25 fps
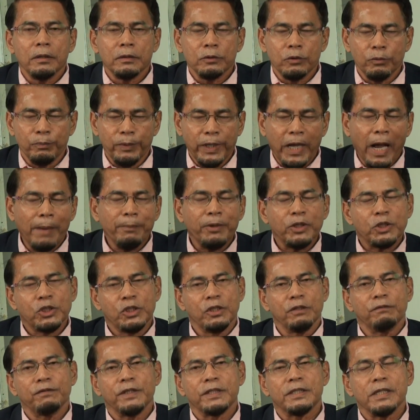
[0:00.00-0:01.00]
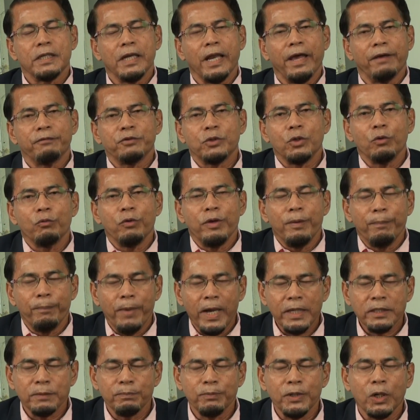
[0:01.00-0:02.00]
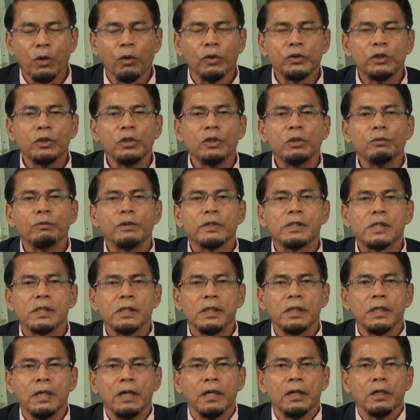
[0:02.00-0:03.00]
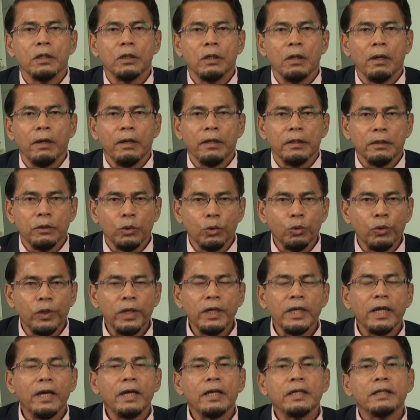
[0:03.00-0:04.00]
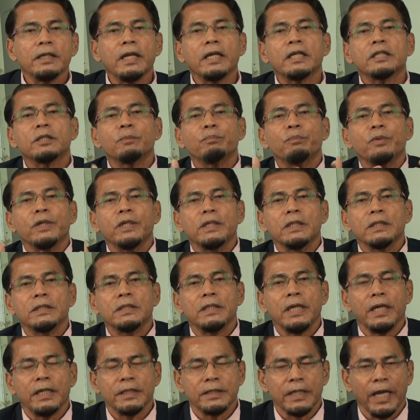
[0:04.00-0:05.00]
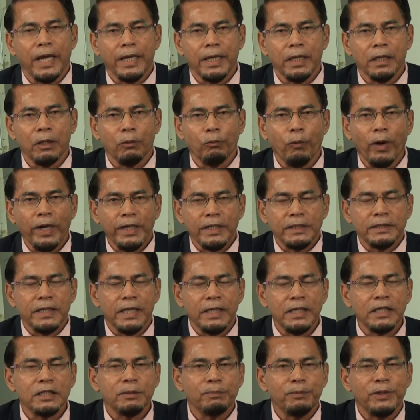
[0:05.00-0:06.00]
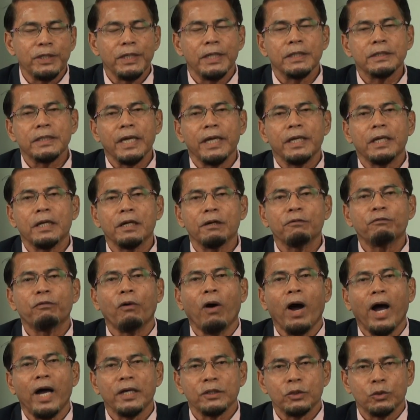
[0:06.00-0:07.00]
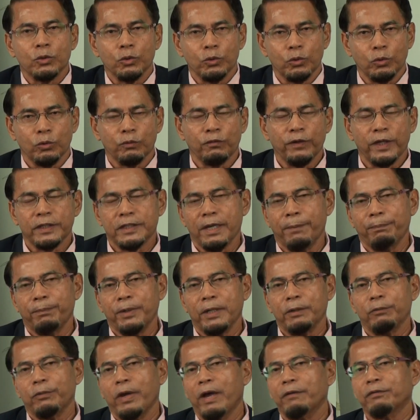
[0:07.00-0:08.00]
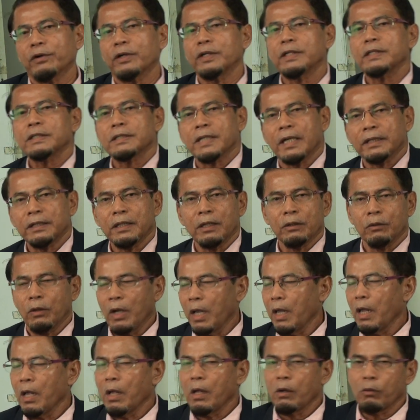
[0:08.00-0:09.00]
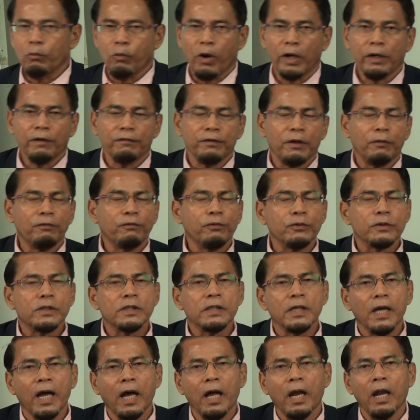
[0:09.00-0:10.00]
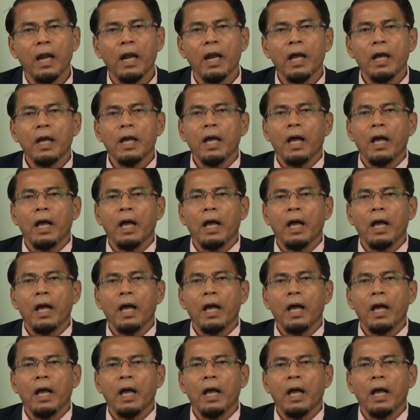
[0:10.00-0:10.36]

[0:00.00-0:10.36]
to become achievers in life. So we must be continuously doing the next P.D.C.A. cycle. What is the next P.D.C.A. cycle for us to do? For example, we have already started one of the futsal